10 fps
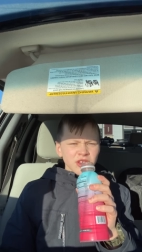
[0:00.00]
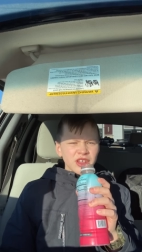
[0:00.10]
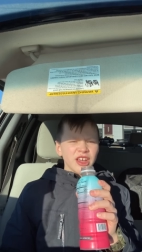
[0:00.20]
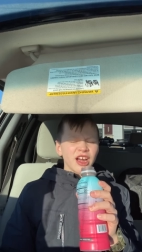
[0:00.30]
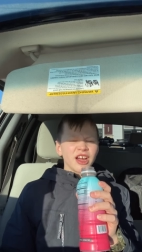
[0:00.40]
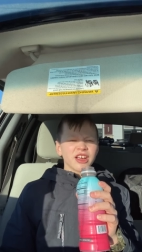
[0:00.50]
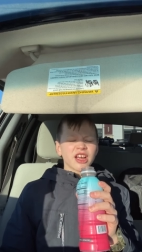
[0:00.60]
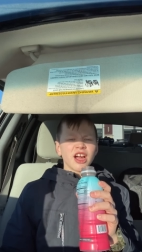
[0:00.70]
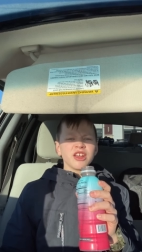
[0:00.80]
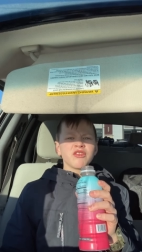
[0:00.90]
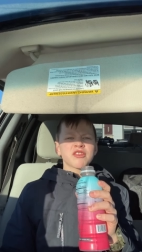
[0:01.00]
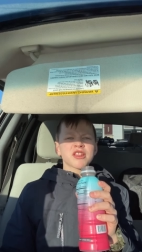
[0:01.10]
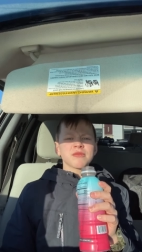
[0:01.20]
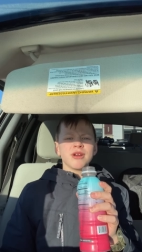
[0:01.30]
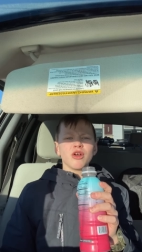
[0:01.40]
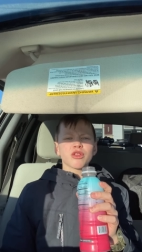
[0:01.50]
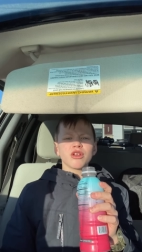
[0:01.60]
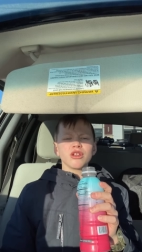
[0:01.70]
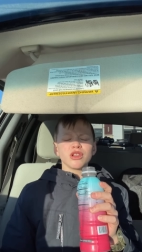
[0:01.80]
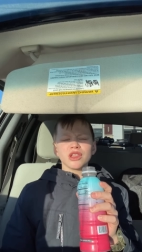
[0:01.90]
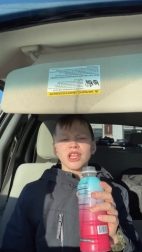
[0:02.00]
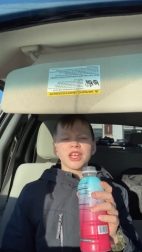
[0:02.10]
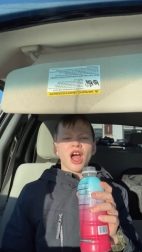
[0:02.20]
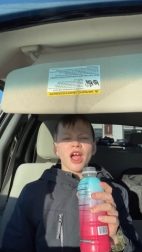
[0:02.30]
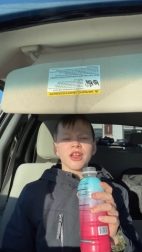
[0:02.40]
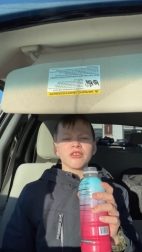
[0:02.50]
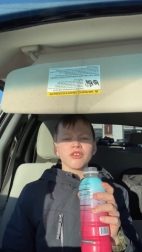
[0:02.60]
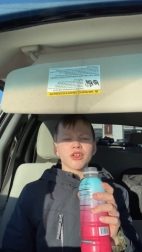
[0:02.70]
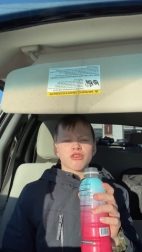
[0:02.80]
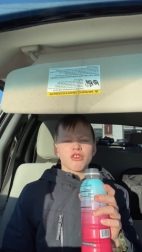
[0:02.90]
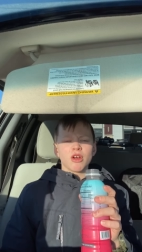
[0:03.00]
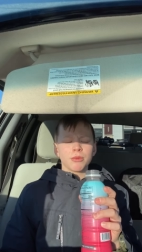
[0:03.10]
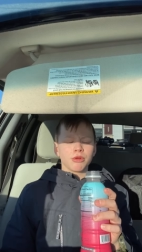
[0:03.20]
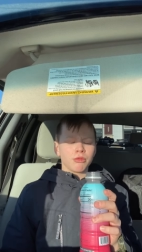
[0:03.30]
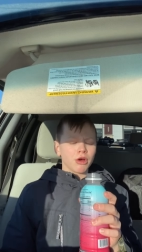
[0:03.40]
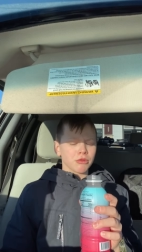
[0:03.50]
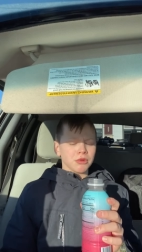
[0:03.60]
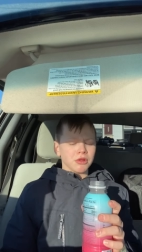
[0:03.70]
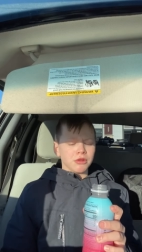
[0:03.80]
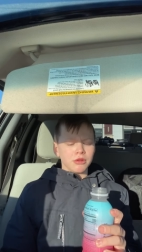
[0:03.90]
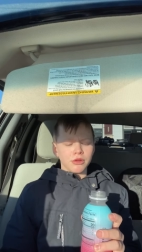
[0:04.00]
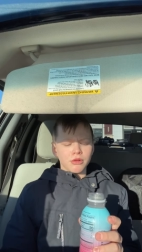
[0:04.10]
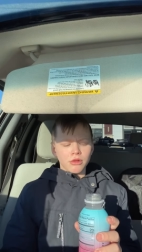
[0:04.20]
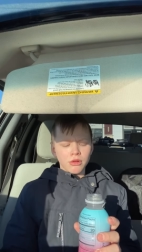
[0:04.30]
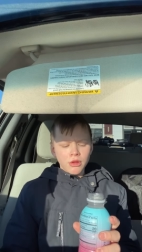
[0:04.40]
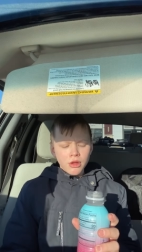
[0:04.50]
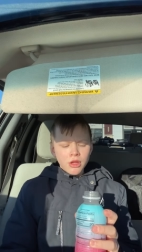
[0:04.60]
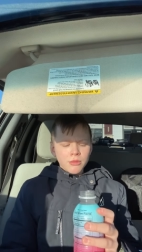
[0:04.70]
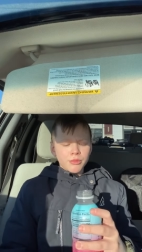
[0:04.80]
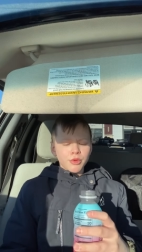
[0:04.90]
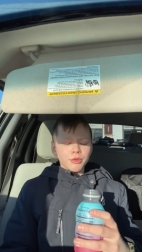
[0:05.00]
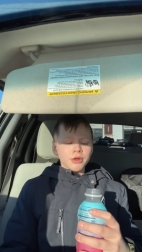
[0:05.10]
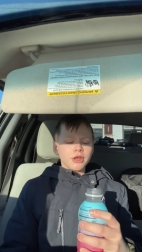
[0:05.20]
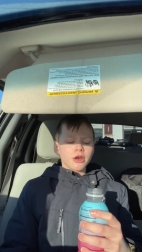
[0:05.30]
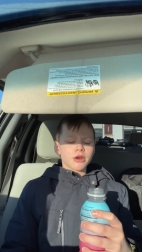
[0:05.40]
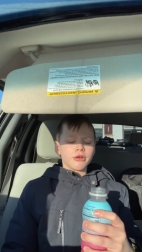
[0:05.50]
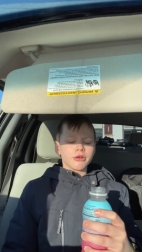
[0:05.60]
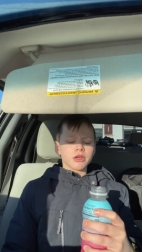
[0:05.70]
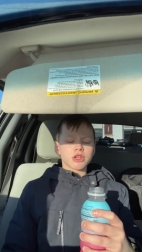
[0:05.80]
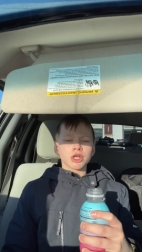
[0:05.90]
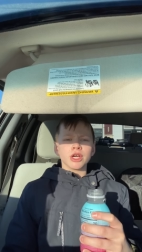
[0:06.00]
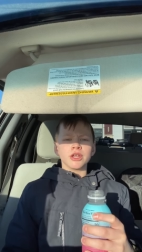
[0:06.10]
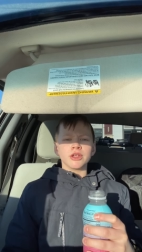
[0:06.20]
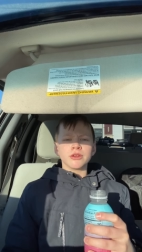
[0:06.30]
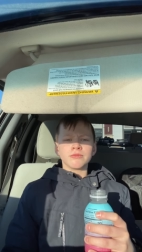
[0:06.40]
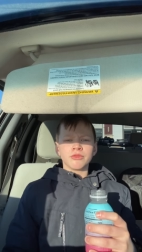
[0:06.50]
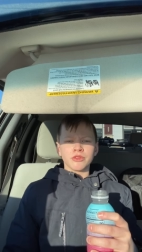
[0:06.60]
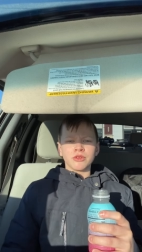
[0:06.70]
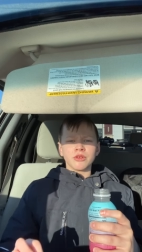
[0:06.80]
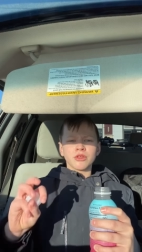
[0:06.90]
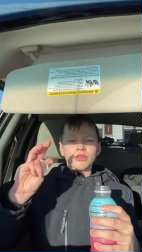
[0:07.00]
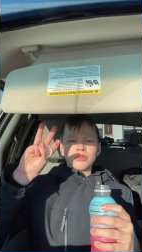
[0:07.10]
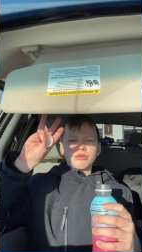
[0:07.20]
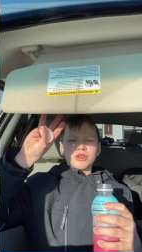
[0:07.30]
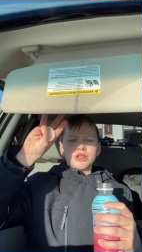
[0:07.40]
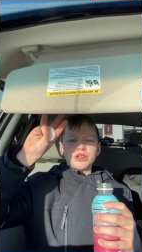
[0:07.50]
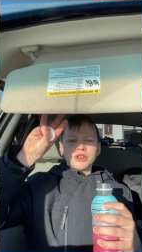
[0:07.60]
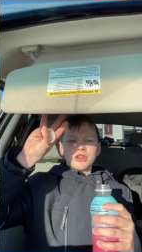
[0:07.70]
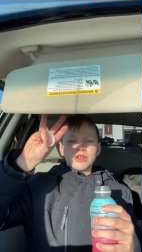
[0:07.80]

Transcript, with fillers: Yeah, it kind of smells like kind of like strawberry watermelon a little. But we are going to try it in three,